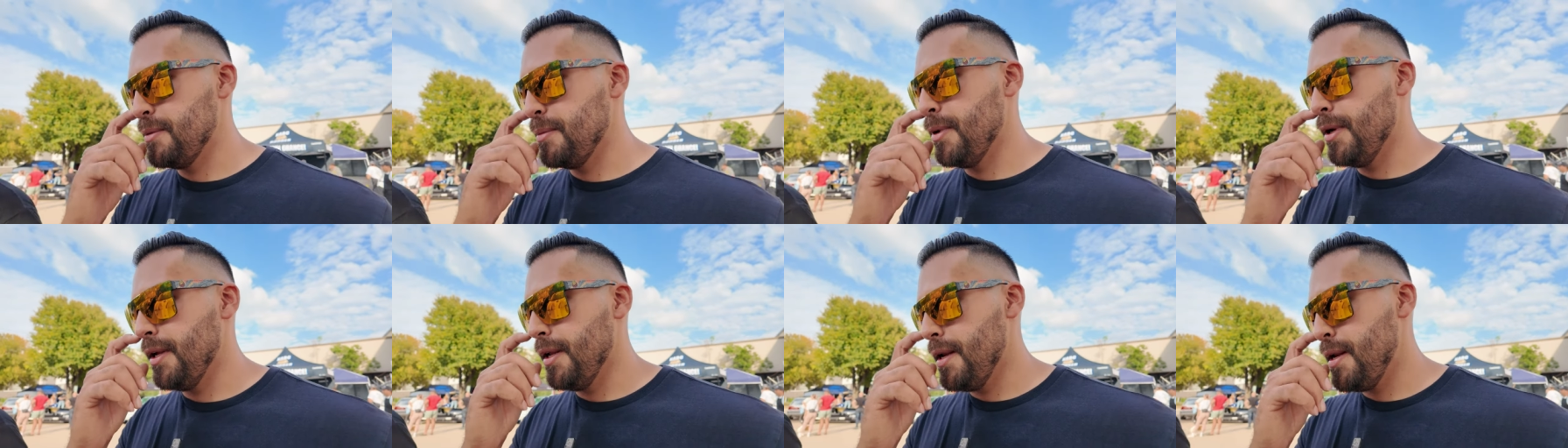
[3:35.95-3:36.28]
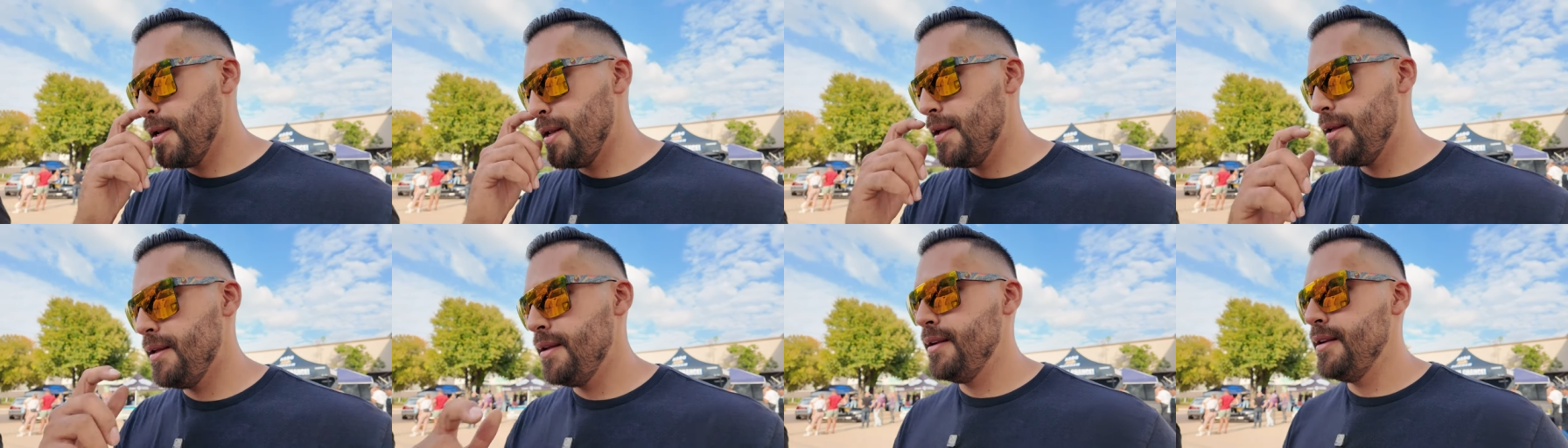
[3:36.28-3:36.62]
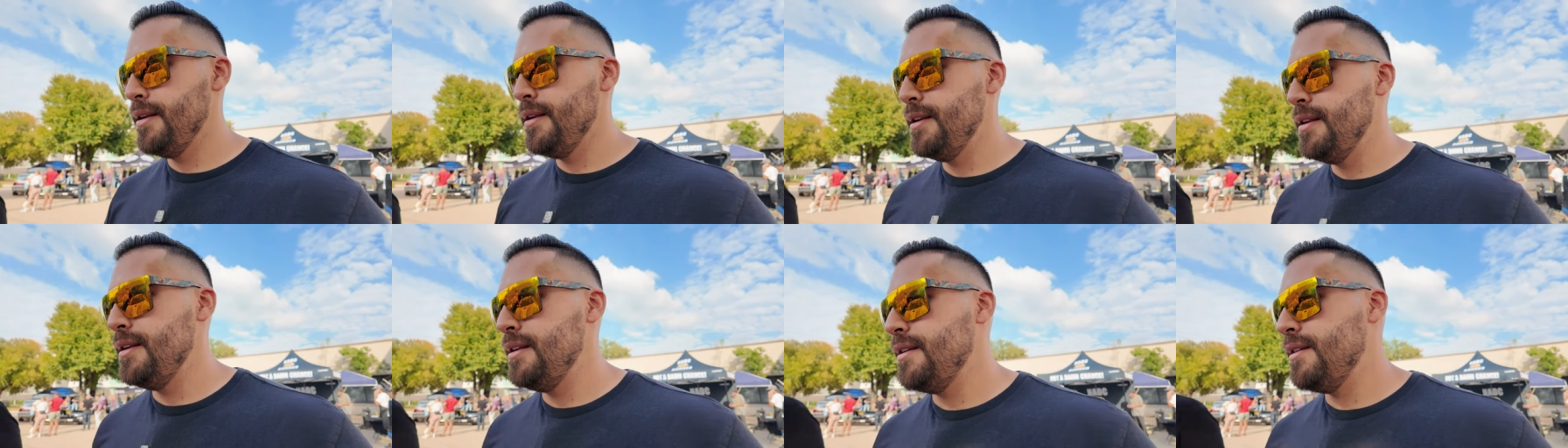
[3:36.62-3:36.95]
but
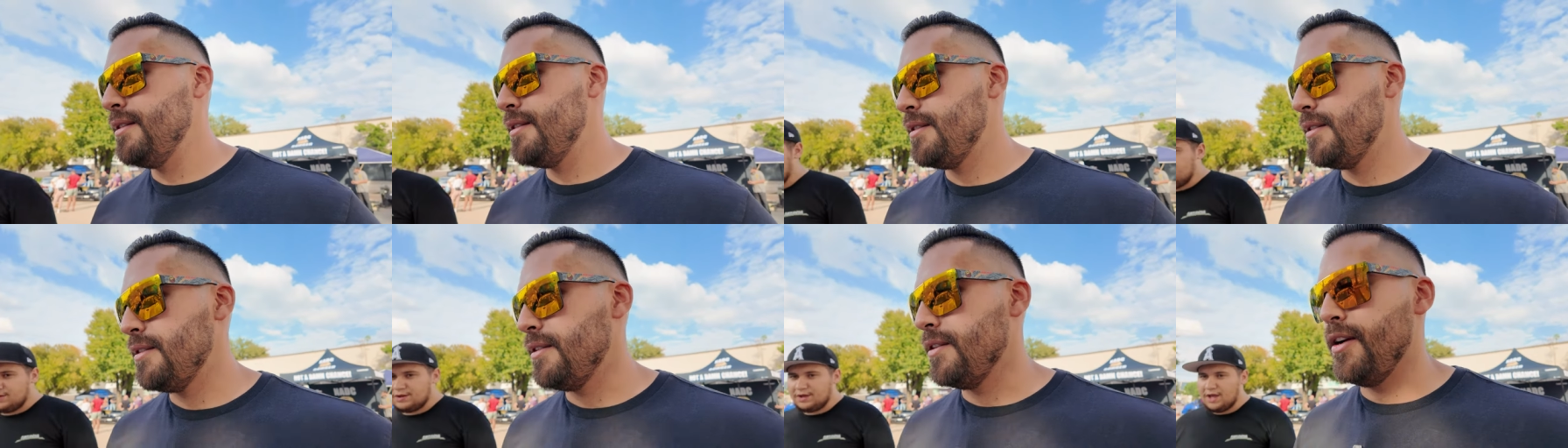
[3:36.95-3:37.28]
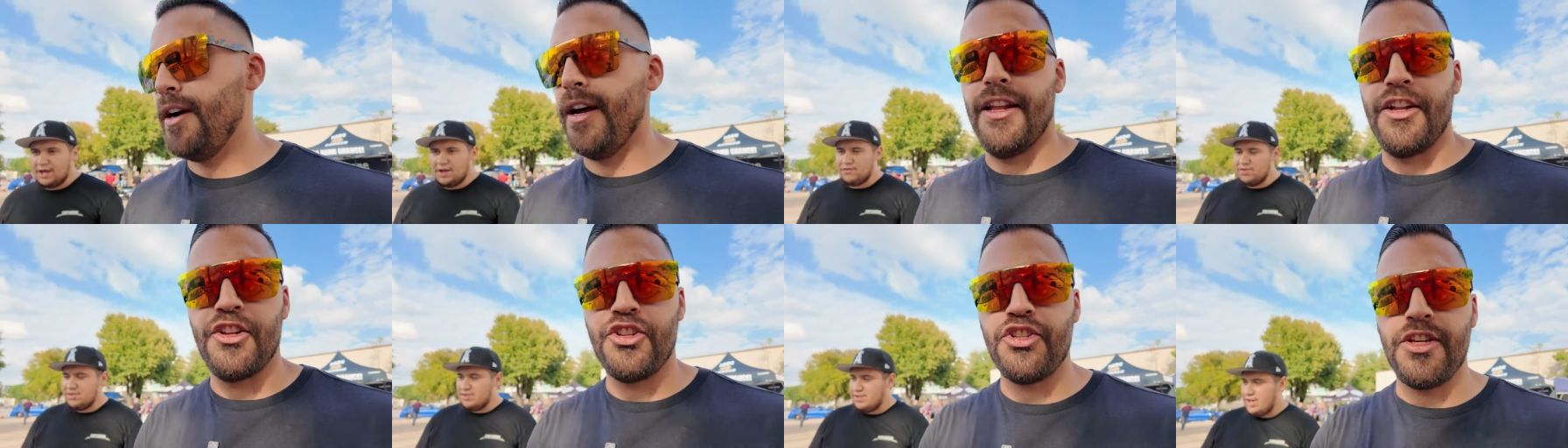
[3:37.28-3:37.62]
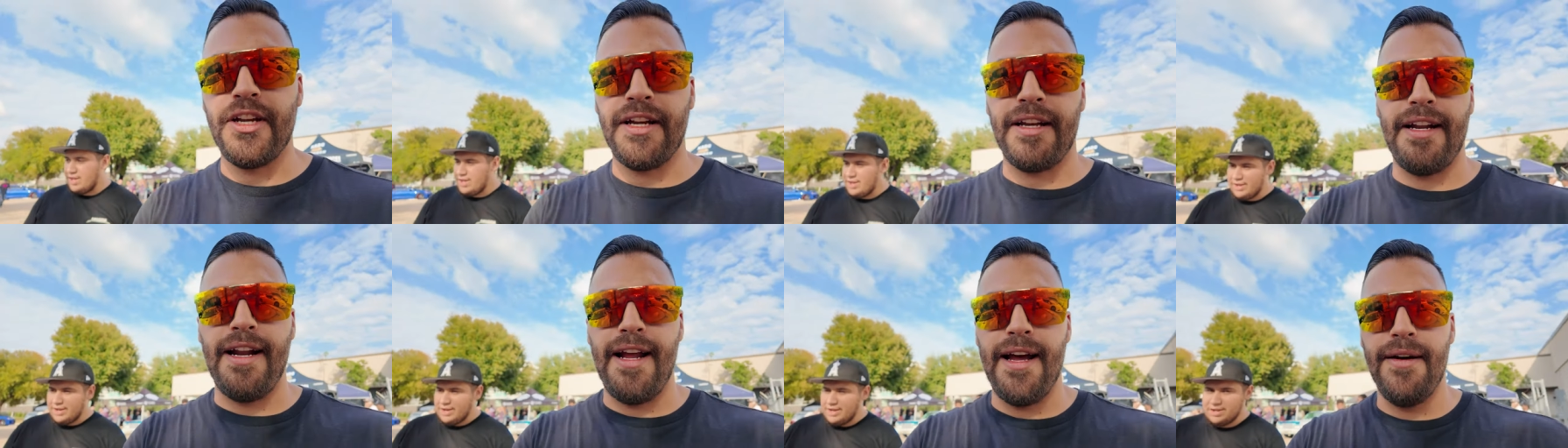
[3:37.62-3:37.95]
all right, let's
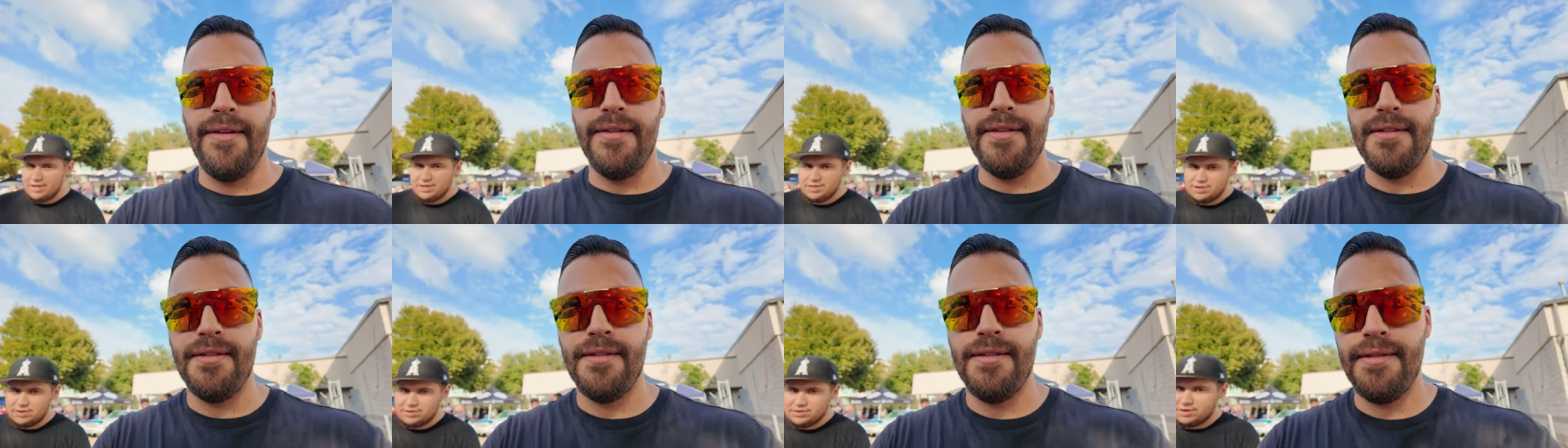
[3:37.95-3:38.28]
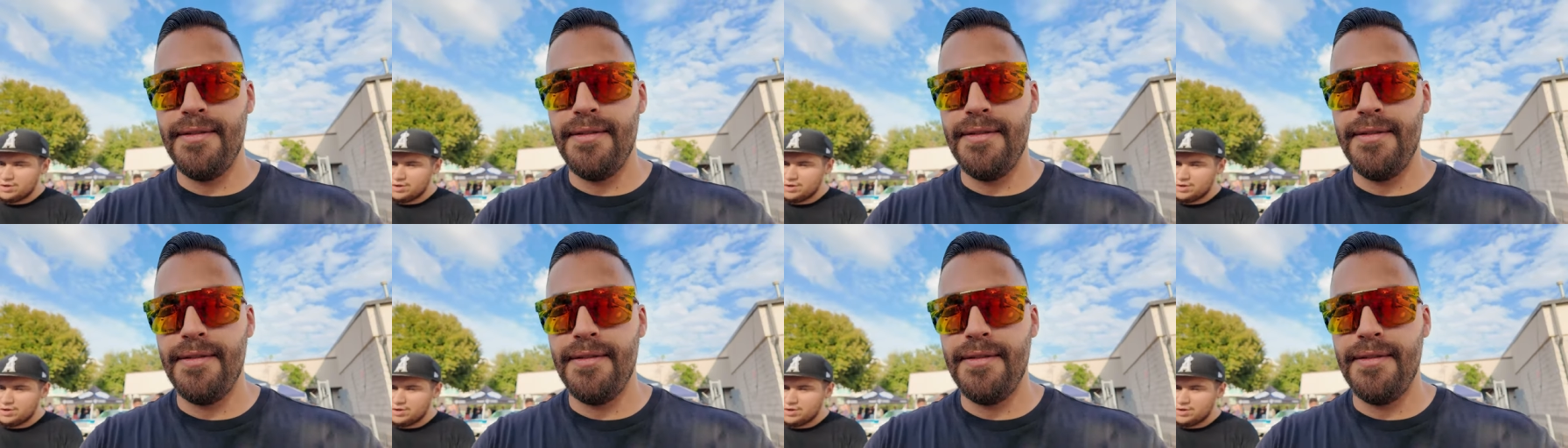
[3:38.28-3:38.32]
check it out.